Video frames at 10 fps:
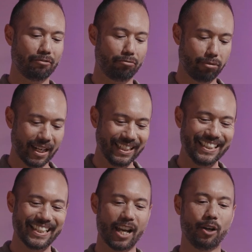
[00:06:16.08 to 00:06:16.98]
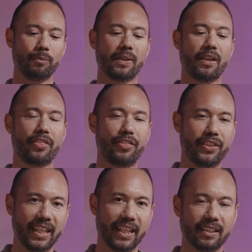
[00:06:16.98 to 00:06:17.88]
writing down
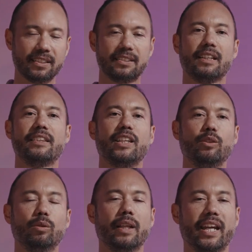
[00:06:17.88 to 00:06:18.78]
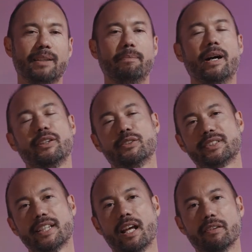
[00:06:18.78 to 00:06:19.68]
things that you like about
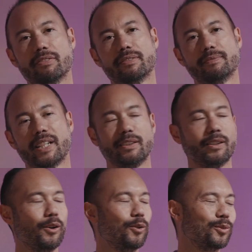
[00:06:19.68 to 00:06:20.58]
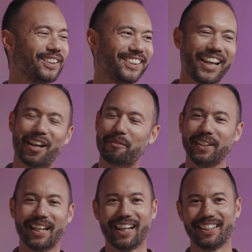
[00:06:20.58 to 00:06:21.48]
yourself. Now, don't tell
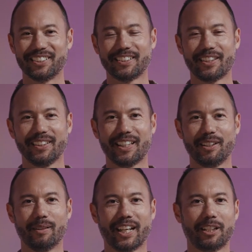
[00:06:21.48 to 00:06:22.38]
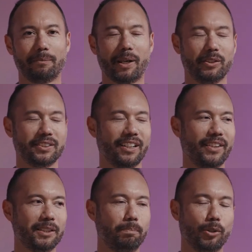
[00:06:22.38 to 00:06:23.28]
me there's nothing that you like about
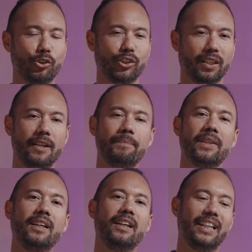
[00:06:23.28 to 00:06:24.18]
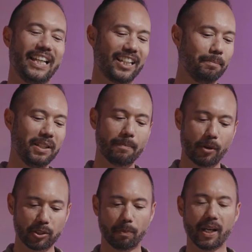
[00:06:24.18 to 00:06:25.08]
yourself. That's bullshit. It can be the
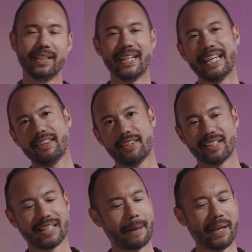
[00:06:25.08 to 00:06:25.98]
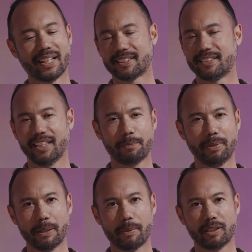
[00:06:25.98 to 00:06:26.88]
most mundane things. I make a sick
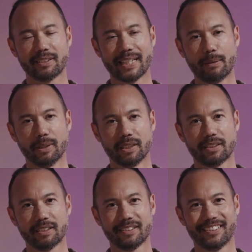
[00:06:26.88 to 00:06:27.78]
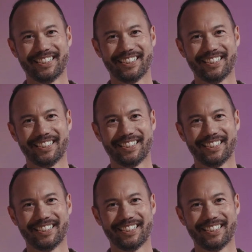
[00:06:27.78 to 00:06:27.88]
peanut butter sandwich,